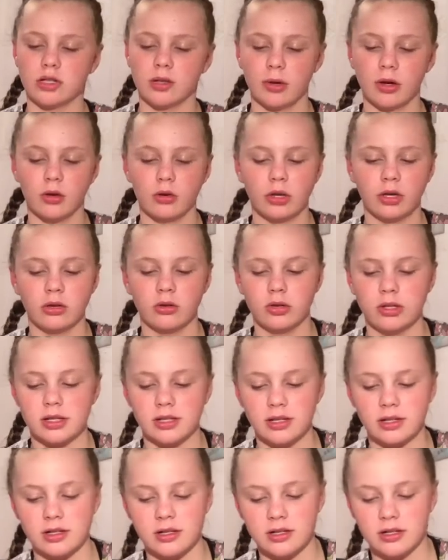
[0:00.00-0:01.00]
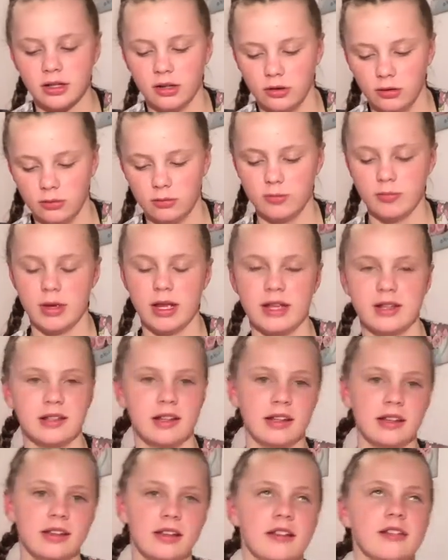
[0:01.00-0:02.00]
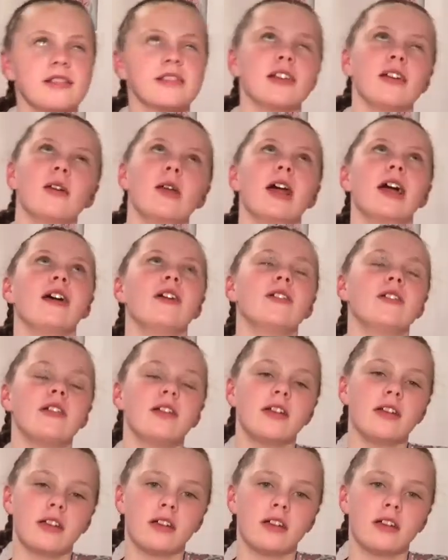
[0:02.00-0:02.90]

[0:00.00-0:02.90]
The poking noises are so amazing and they're so loud.